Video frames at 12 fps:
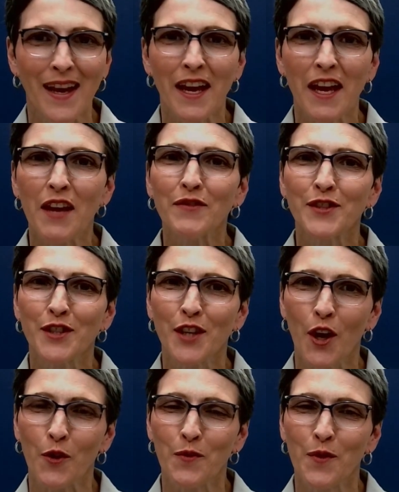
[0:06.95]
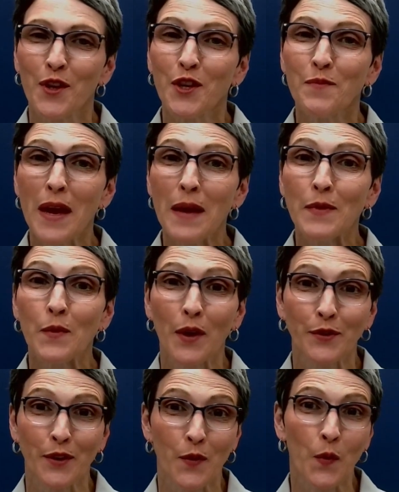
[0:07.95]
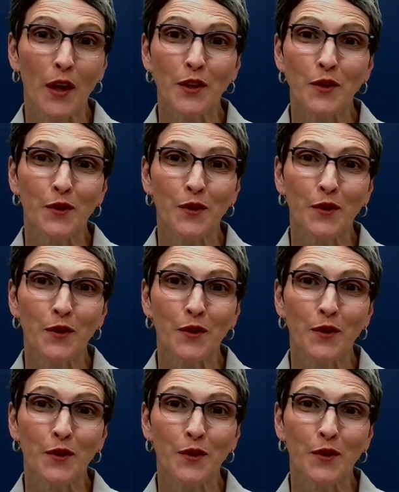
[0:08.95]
If so, you may be wondering what you